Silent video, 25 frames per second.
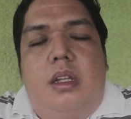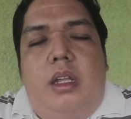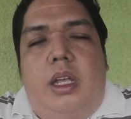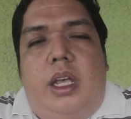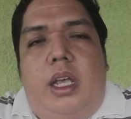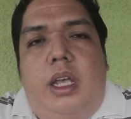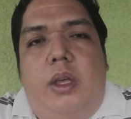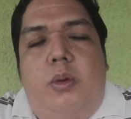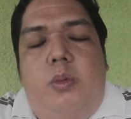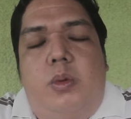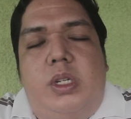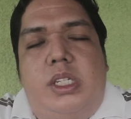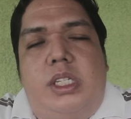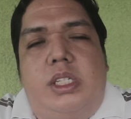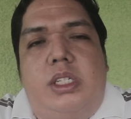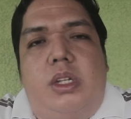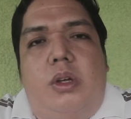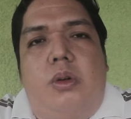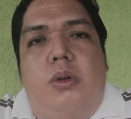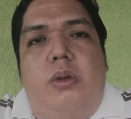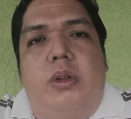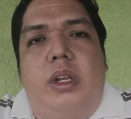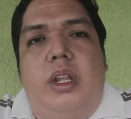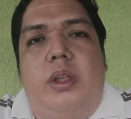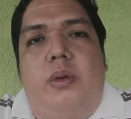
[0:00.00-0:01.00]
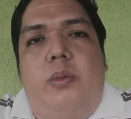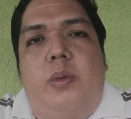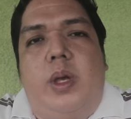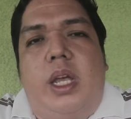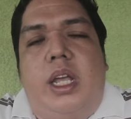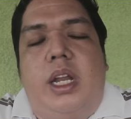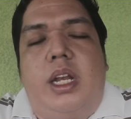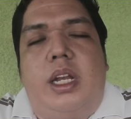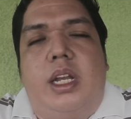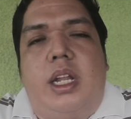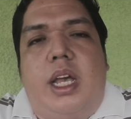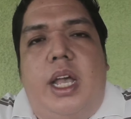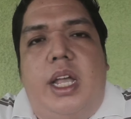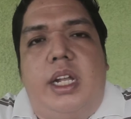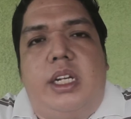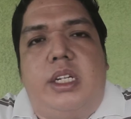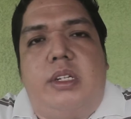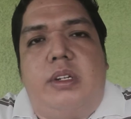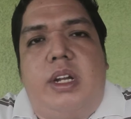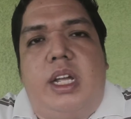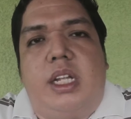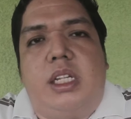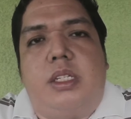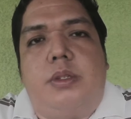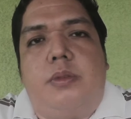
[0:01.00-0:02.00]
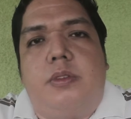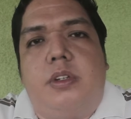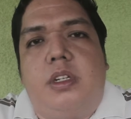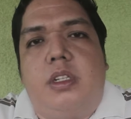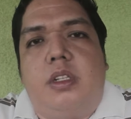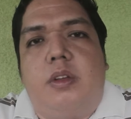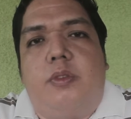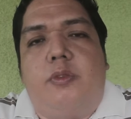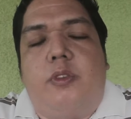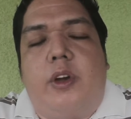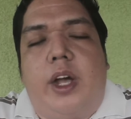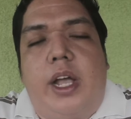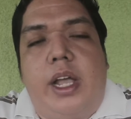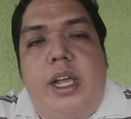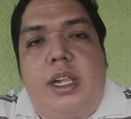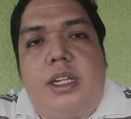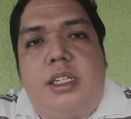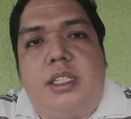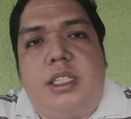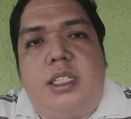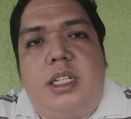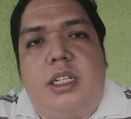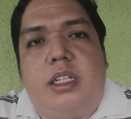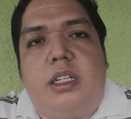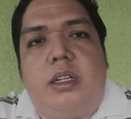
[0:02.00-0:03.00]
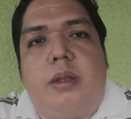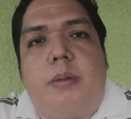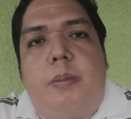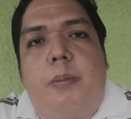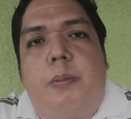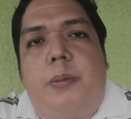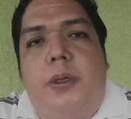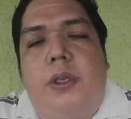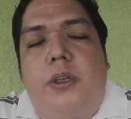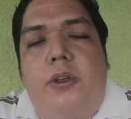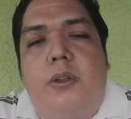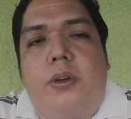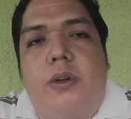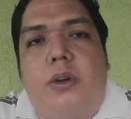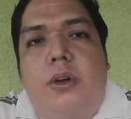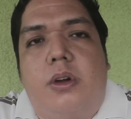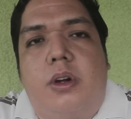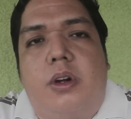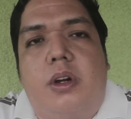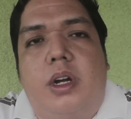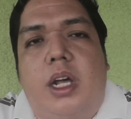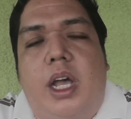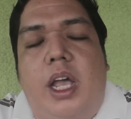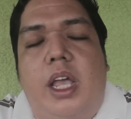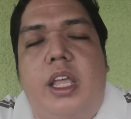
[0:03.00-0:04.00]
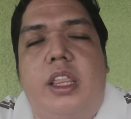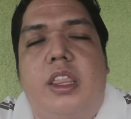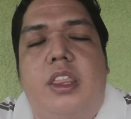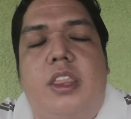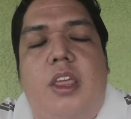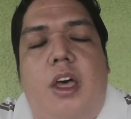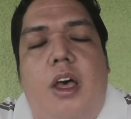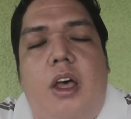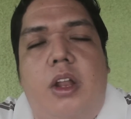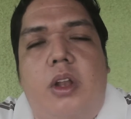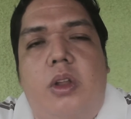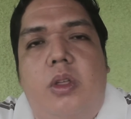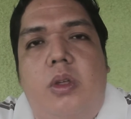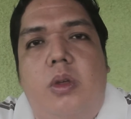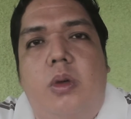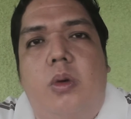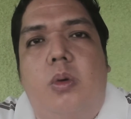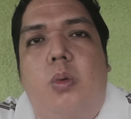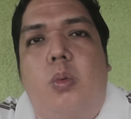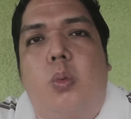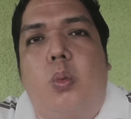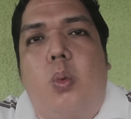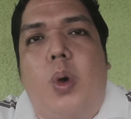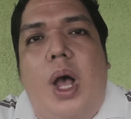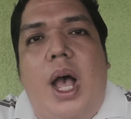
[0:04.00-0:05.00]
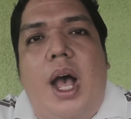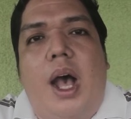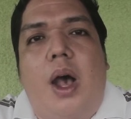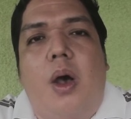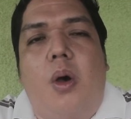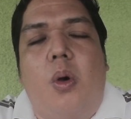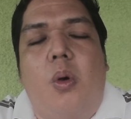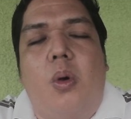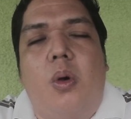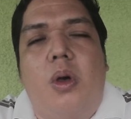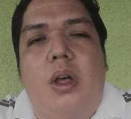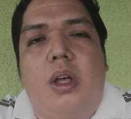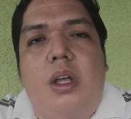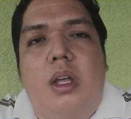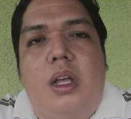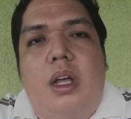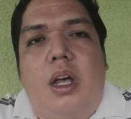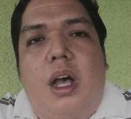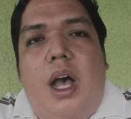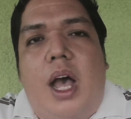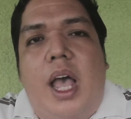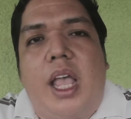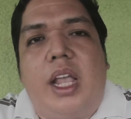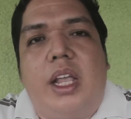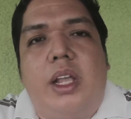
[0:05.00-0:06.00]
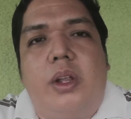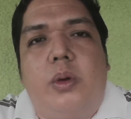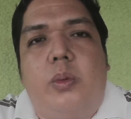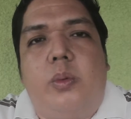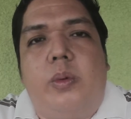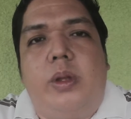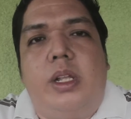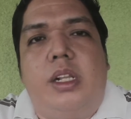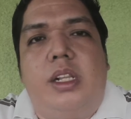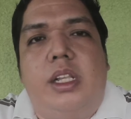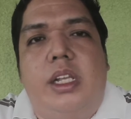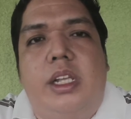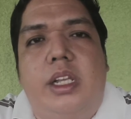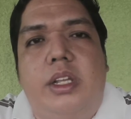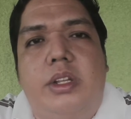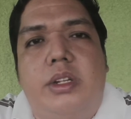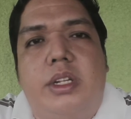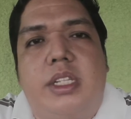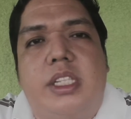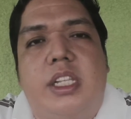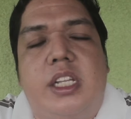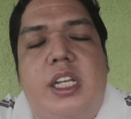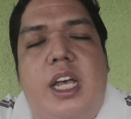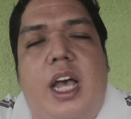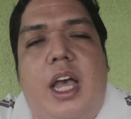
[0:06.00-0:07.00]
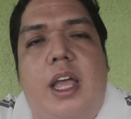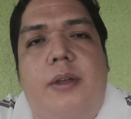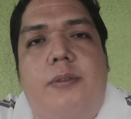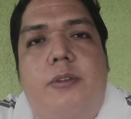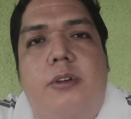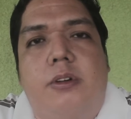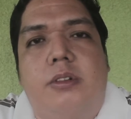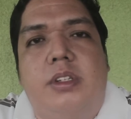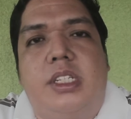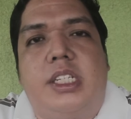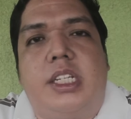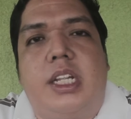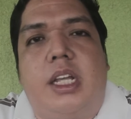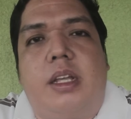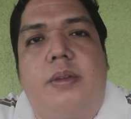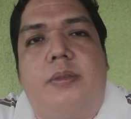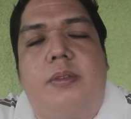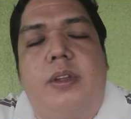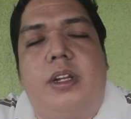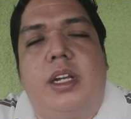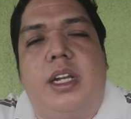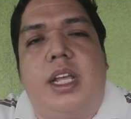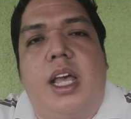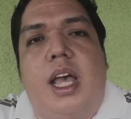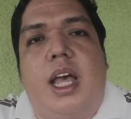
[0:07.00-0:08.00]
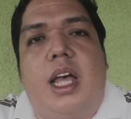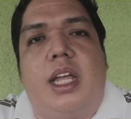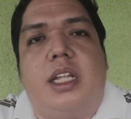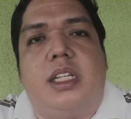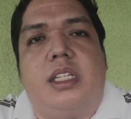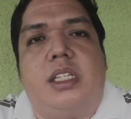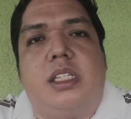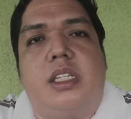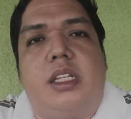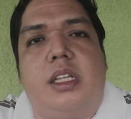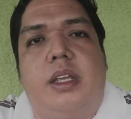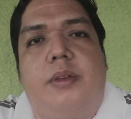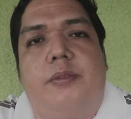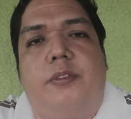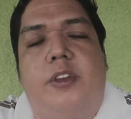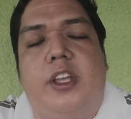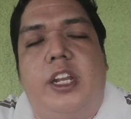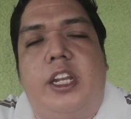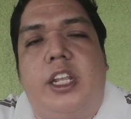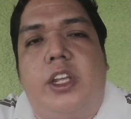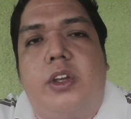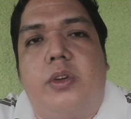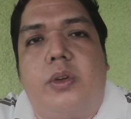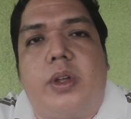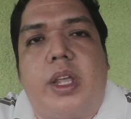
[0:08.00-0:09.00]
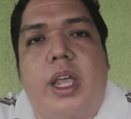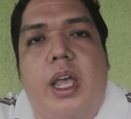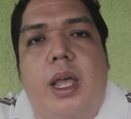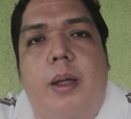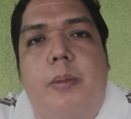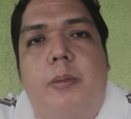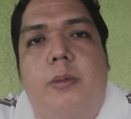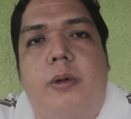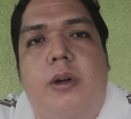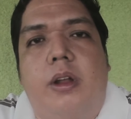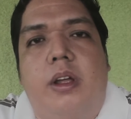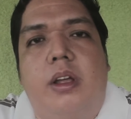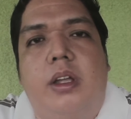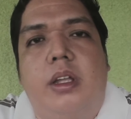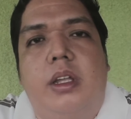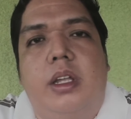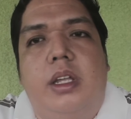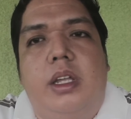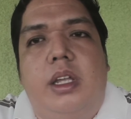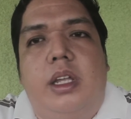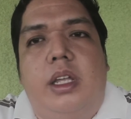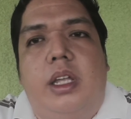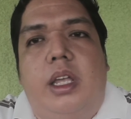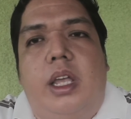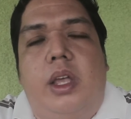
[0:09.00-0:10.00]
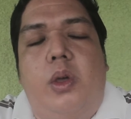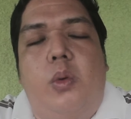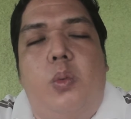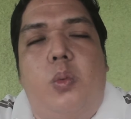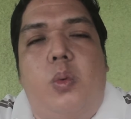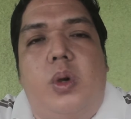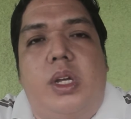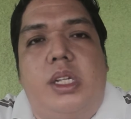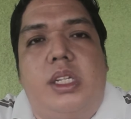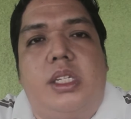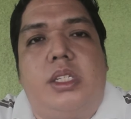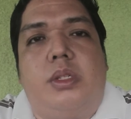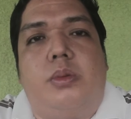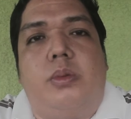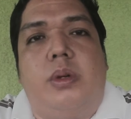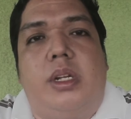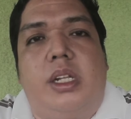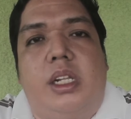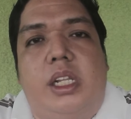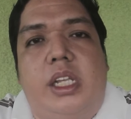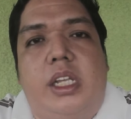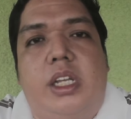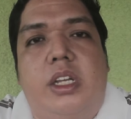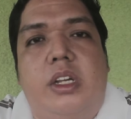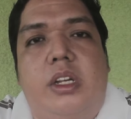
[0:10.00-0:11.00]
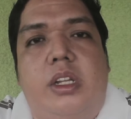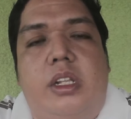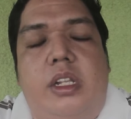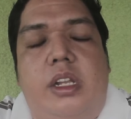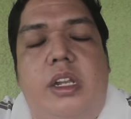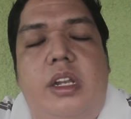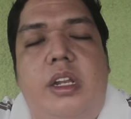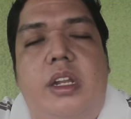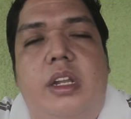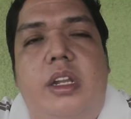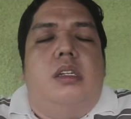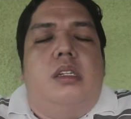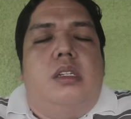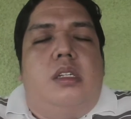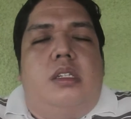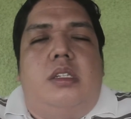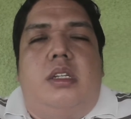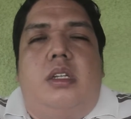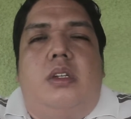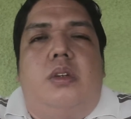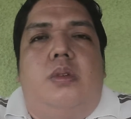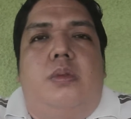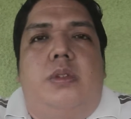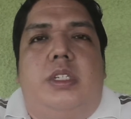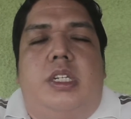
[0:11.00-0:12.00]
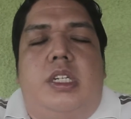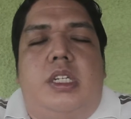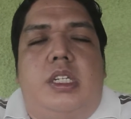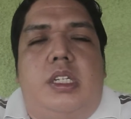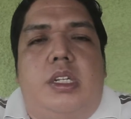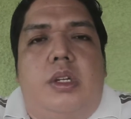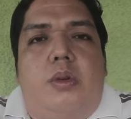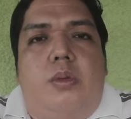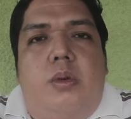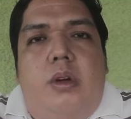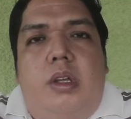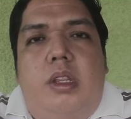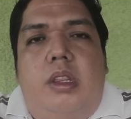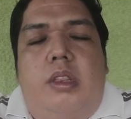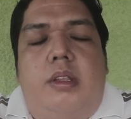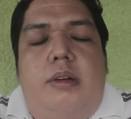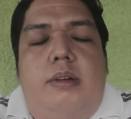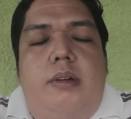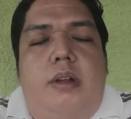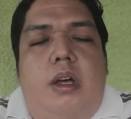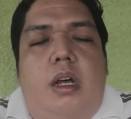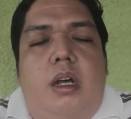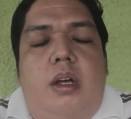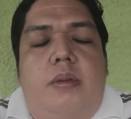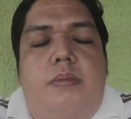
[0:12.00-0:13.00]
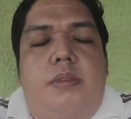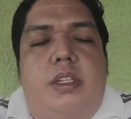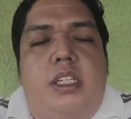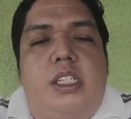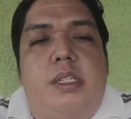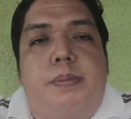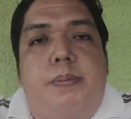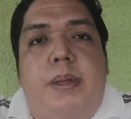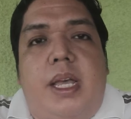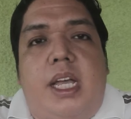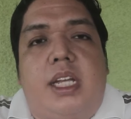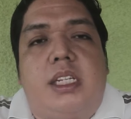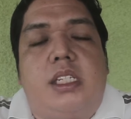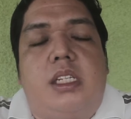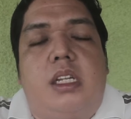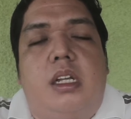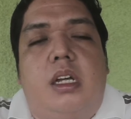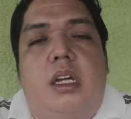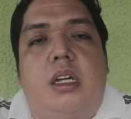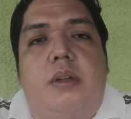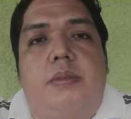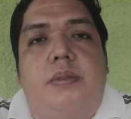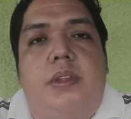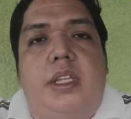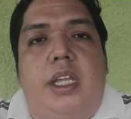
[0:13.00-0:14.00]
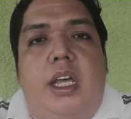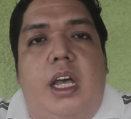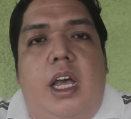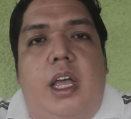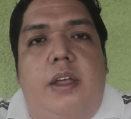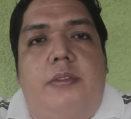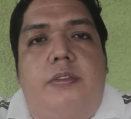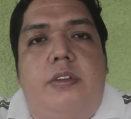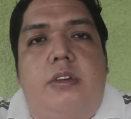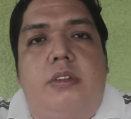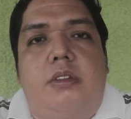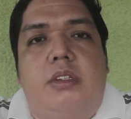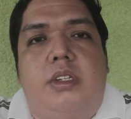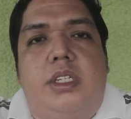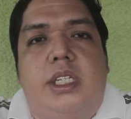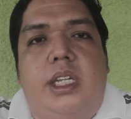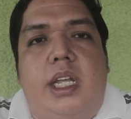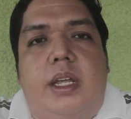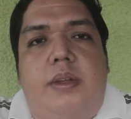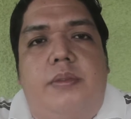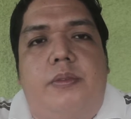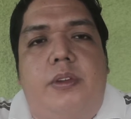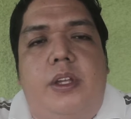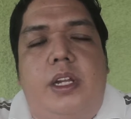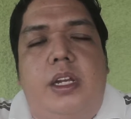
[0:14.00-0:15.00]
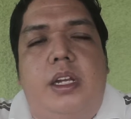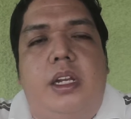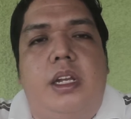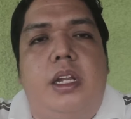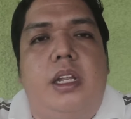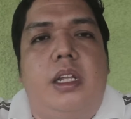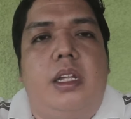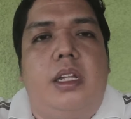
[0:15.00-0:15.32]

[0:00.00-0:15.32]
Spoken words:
It was only when I transferred the files to the computer I thought, wow, I could really use the iPhone 7 as a video camera. It was really good. So just a run through of the specs of the iPhone 7.